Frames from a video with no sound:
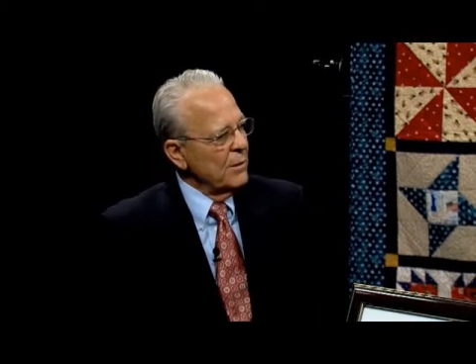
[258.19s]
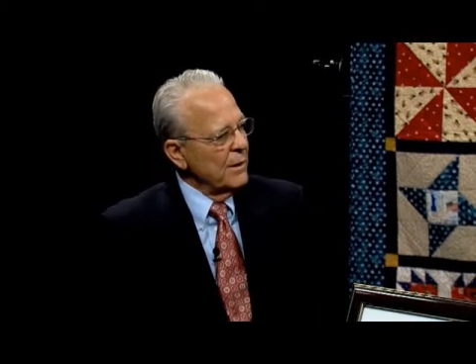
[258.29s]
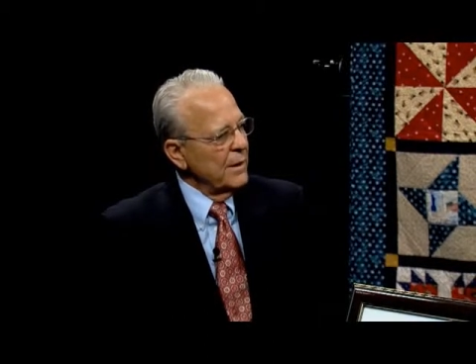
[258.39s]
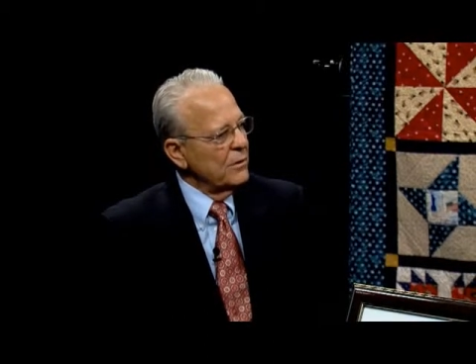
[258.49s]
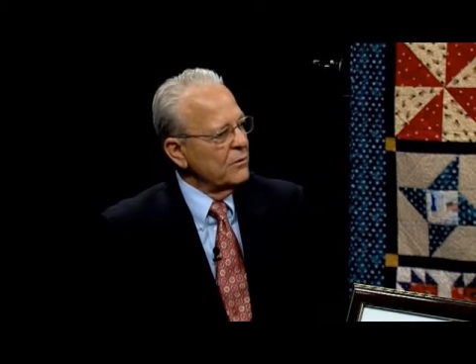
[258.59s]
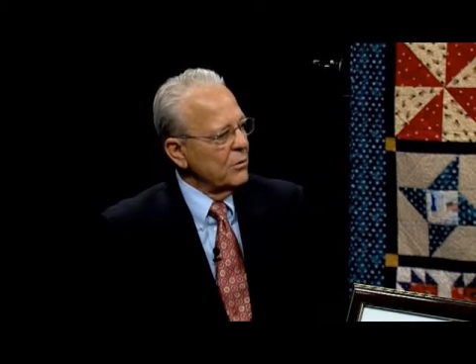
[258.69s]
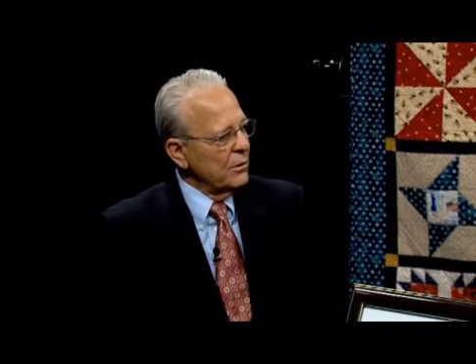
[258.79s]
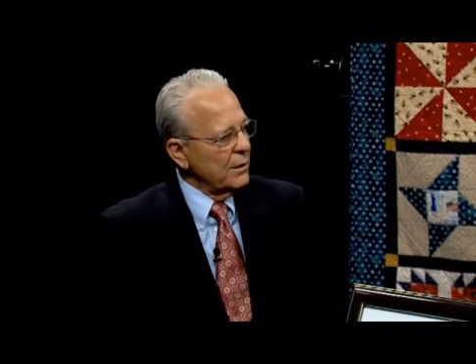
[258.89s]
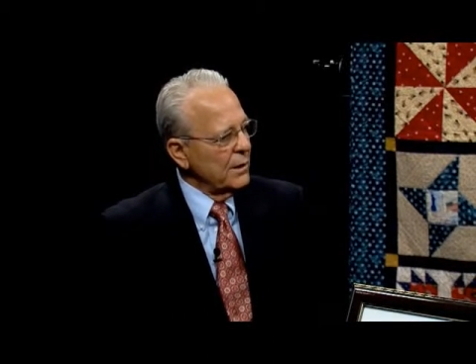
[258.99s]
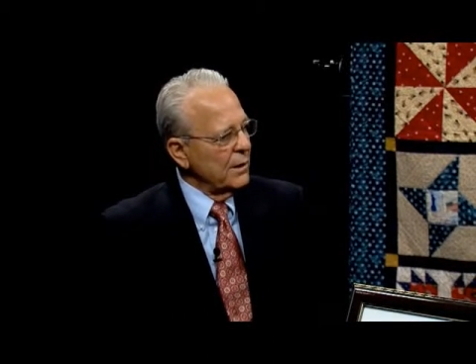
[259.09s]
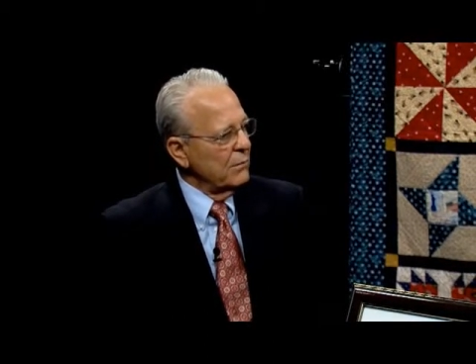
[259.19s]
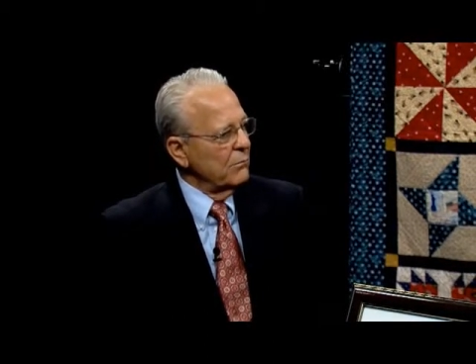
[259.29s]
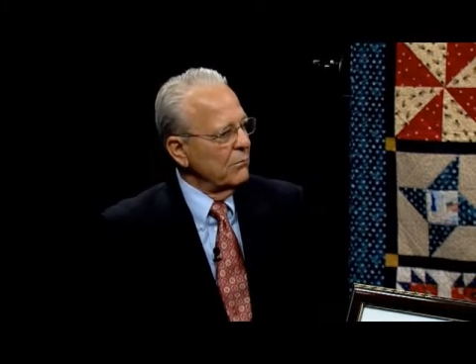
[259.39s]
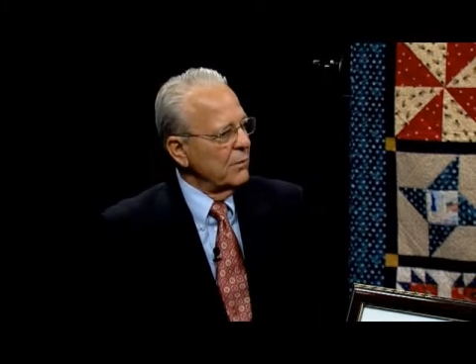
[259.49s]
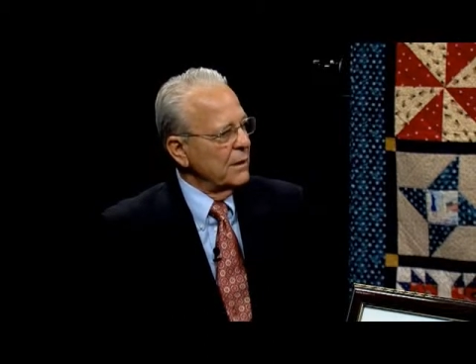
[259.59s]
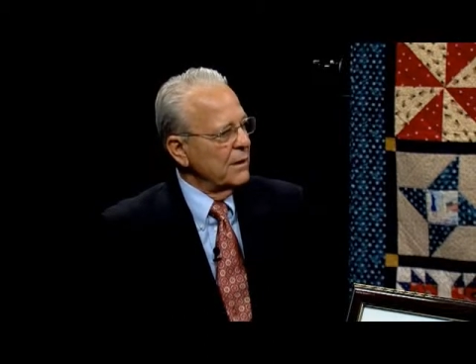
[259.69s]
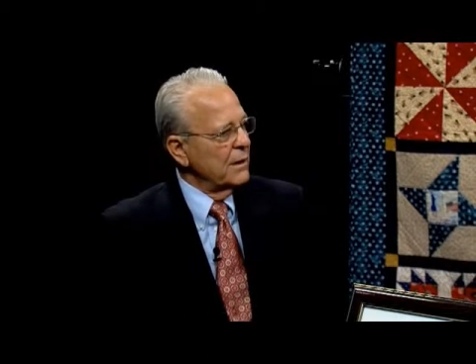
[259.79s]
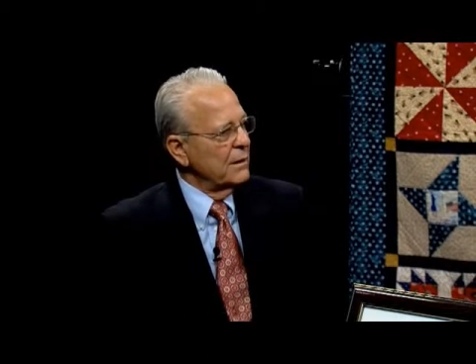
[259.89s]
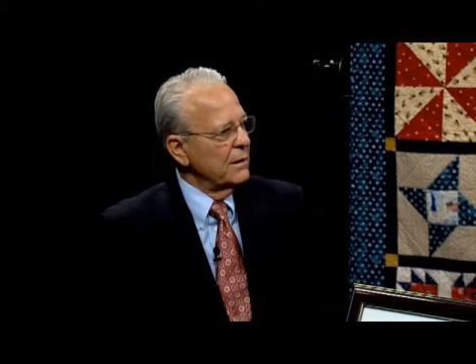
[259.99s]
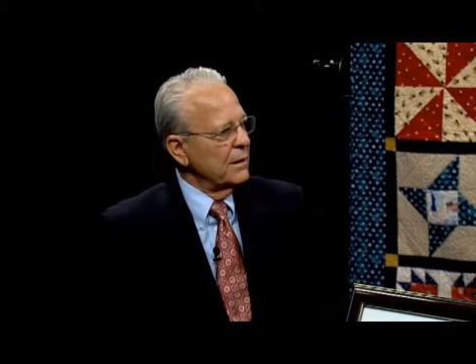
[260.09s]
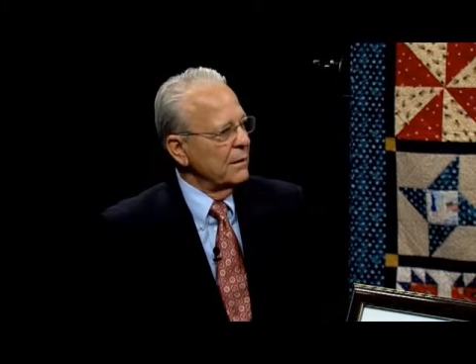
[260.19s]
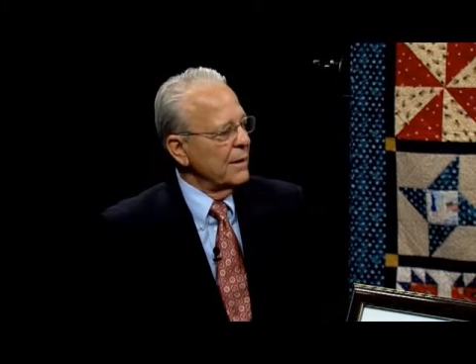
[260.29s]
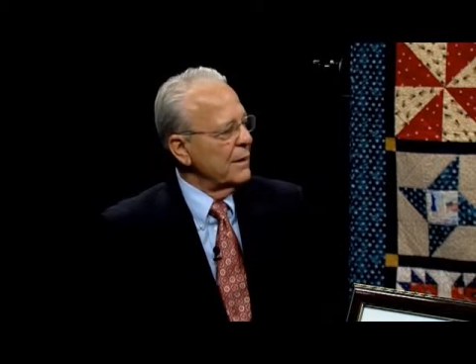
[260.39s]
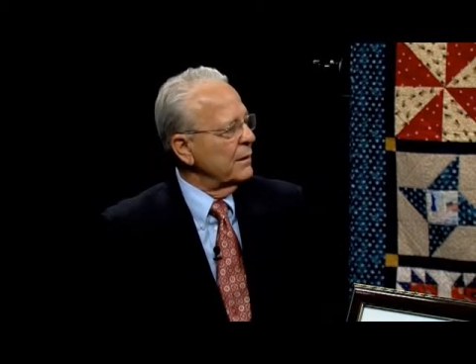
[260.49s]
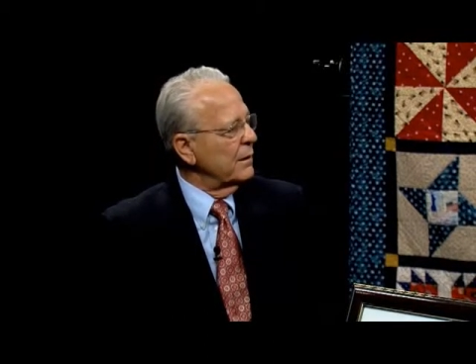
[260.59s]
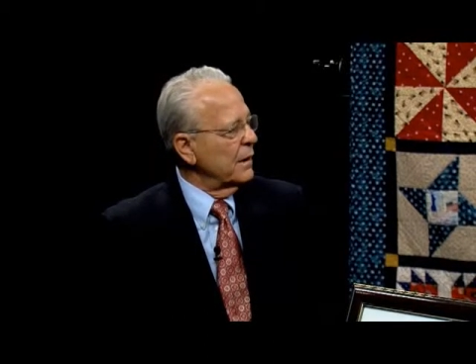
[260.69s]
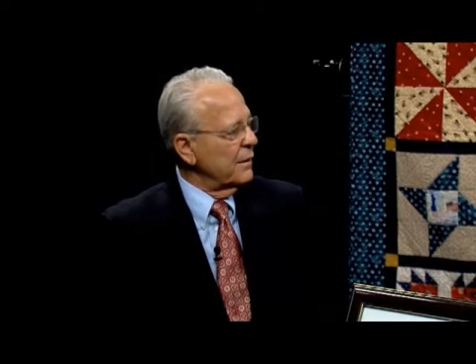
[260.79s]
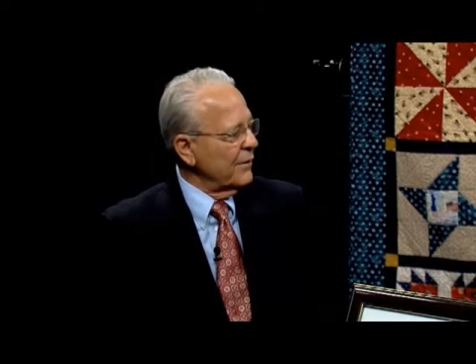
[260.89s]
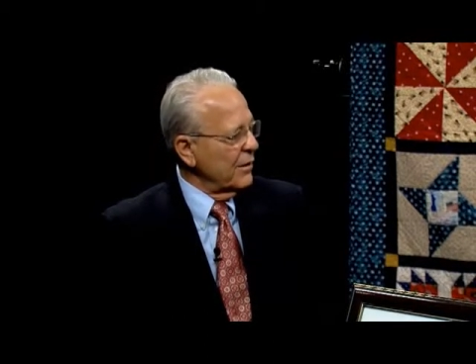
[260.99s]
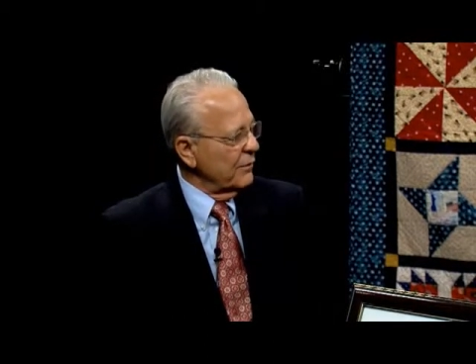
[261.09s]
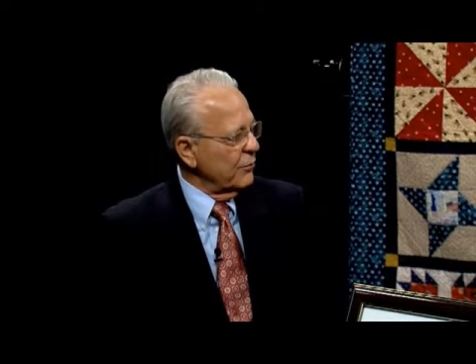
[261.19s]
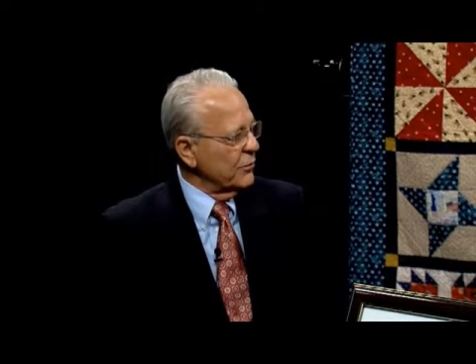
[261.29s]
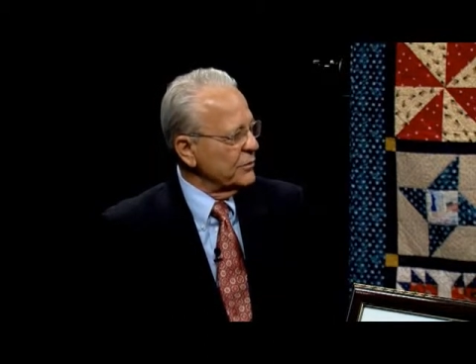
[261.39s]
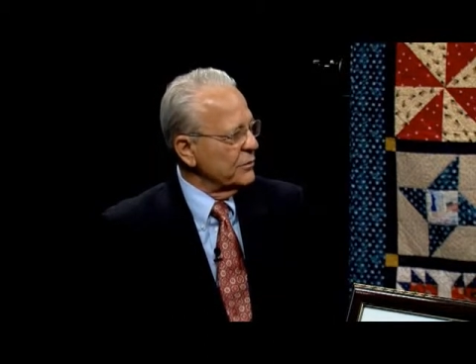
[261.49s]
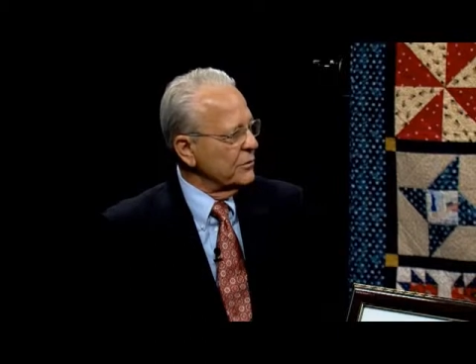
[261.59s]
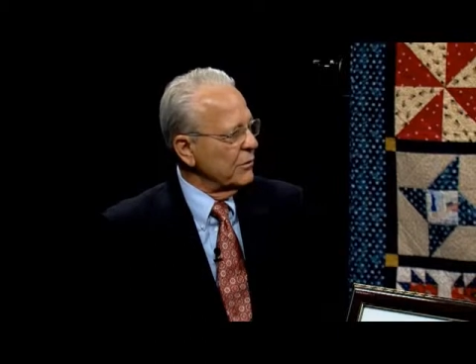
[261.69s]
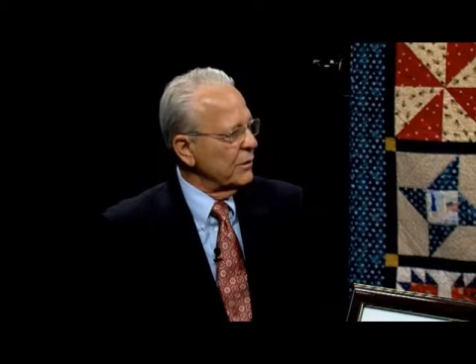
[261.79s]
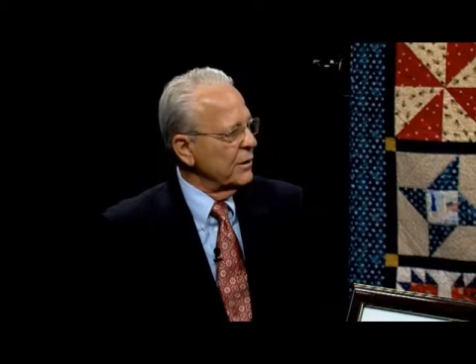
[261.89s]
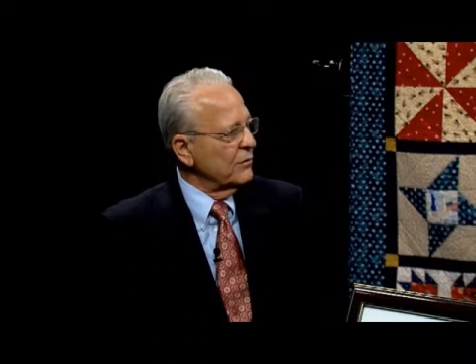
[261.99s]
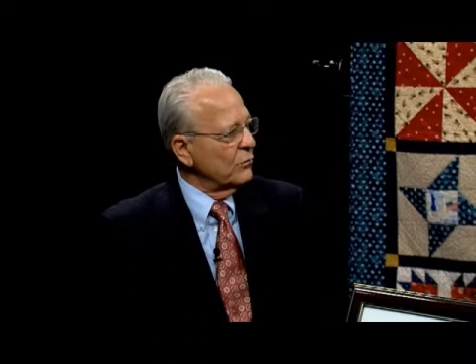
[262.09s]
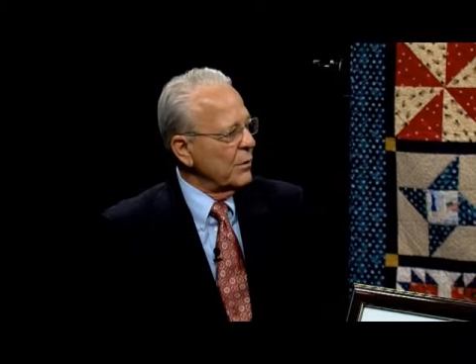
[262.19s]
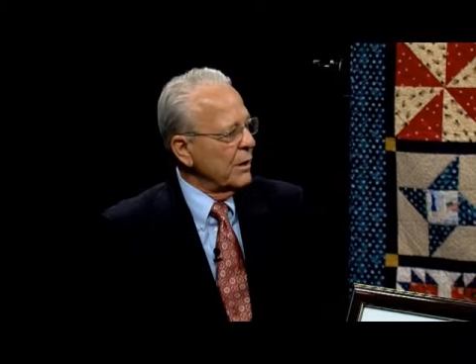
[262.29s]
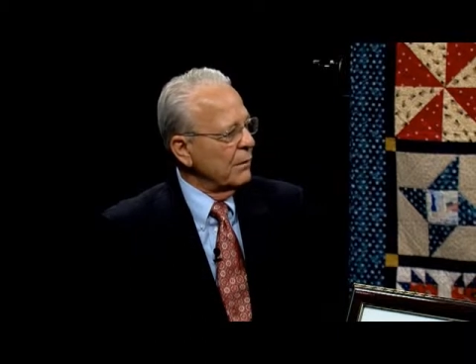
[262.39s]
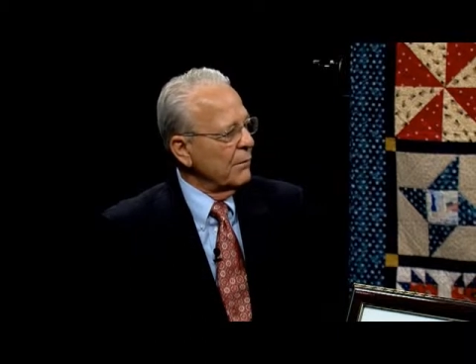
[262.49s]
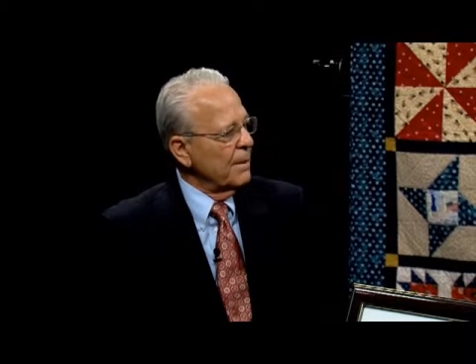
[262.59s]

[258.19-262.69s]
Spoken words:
In Turkey, we did, they had a lot of Air Force in Turkey as well.